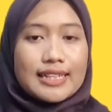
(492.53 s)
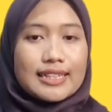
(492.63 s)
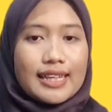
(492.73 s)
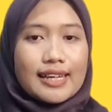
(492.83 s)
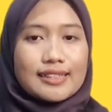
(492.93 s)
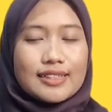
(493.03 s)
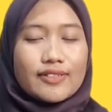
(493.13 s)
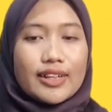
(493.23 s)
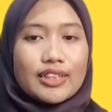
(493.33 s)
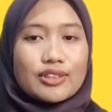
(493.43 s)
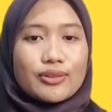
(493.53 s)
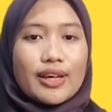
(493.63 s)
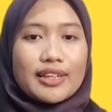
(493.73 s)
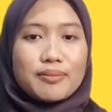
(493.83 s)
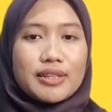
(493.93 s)
Next, trying to
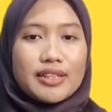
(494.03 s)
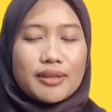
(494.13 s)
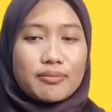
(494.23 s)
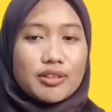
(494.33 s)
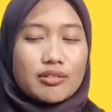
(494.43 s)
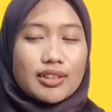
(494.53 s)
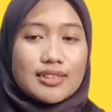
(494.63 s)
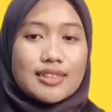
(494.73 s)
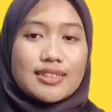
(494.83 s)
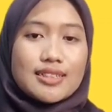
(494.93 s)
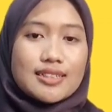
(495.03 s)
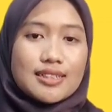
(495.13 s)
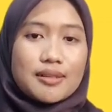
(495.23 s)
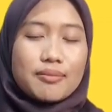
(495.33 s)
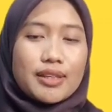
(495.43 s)
eliminate bureaucracy
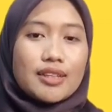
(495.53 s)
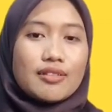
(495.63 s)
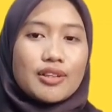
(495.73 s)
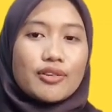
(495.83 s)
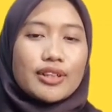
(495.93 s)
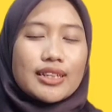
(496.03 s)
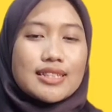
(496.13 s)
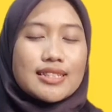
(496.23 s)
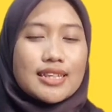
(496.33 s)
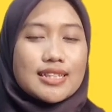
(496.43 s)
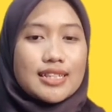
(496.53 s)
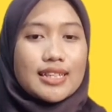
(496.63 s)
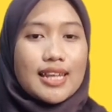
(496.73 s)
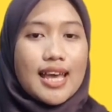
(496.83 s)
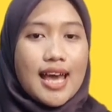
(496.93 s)
system in the organization.
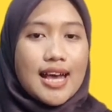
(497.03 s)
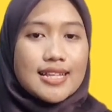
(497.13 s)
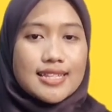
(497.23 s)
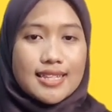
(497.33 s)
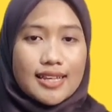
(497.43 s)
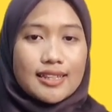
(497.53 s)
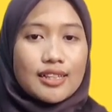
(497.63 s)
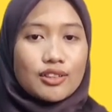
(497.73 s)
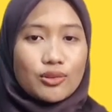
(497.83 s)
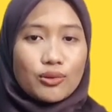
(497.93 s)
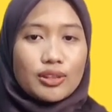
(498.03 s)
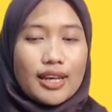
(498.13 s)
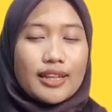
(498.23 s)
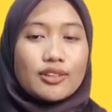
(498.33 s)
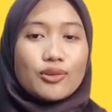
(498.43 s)
Set a goal
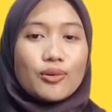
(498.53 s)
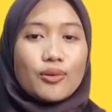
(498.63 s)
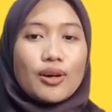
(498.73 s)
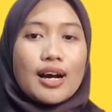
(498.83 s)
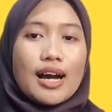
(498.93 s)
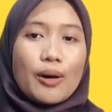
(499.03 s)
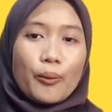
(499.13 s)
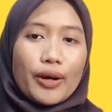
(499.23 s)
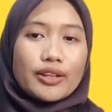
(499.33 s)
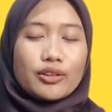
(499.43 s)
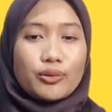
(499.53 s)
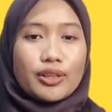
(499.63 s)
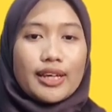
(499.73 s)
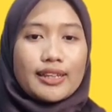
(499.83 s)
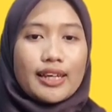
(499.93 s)
and know what you
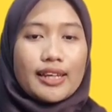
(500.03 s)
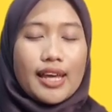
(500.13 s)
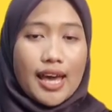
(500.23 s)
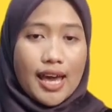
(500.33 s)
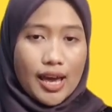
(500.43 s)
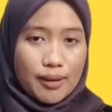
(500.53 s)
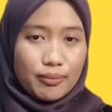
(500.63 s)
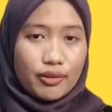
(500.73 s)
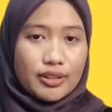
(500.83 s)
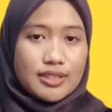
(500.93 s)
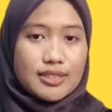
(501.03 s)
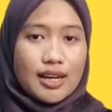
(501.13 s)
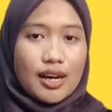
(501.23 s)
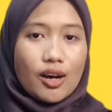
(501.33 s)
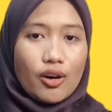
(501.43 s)
get done. Employees
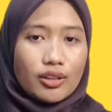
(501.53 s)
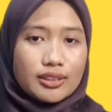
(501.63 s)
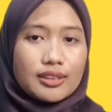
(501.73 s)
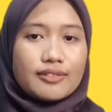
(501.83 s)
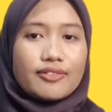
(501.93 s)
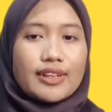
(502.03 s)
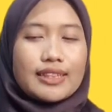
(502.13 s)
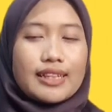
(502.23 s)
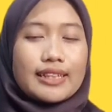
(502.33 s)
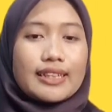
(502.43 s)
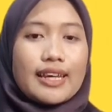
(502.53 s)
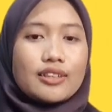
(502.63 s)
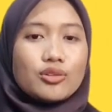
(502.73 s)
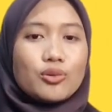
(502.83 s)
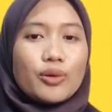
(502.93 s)
are on the front line
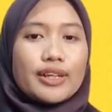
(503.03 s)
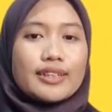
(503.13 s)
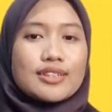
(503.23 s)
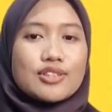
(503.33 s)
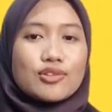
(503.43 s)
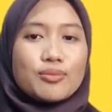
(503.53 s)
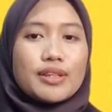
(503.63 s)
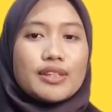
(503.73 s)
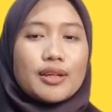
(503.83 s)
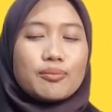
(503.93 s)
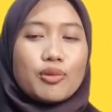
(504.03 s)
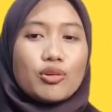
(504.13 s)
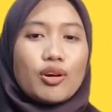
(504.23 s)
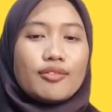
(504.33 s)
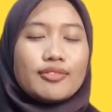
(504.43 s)
and know what needs to be done more
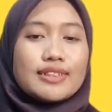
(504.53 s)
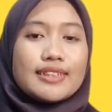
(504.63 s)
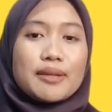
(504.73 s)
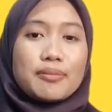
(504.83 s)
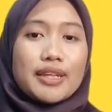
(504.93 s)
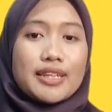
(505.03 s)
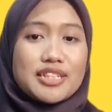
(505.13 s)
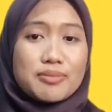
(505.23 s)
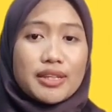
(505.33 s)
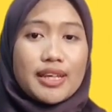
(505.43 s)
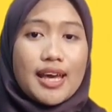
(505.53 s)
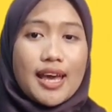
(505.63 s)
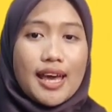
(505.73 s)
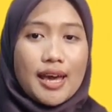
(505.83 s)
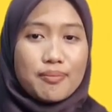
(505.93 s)
often than management.
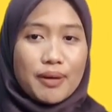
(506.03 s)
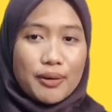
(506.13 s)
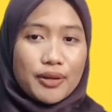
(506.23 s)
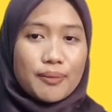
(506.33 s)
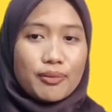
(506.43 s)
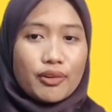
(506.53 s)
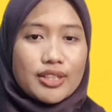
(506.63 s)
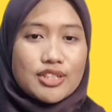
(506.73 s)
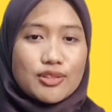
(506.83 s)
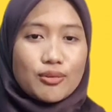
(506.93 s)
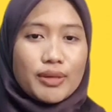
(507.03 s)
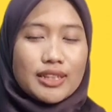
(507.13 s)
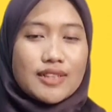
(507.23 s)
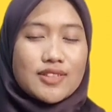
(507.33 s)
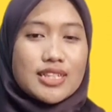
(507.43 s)
Empower employees to make
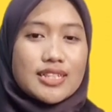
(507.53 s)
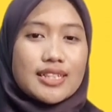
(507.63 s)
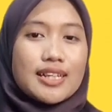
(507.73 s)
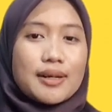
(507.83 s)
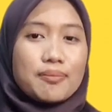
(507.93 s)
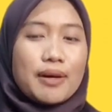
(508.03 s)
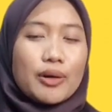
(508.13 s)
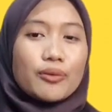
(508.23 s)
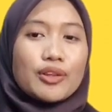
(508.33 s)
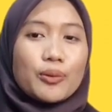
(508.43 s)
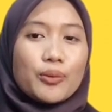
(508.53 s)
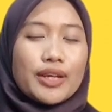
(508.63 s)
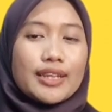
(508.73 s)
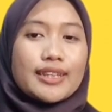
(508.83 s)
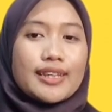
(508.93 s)
decisions about the
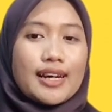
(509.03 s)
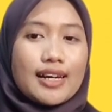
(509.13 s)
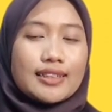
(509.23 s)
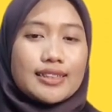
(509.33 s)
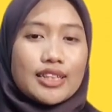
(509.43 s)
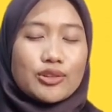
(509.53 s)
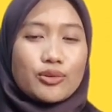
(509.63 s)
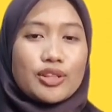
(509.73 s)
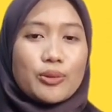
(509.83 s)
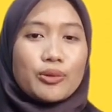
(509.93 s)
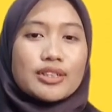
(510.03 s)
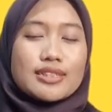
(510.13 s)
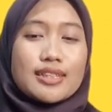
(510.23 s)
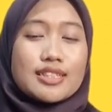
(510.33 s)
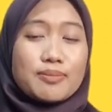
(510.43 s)
way their day-to-day work
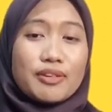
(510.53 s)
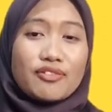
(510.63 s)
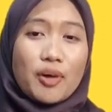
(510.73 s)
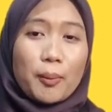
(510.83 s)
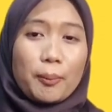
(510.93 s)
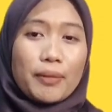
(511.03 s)
is performed.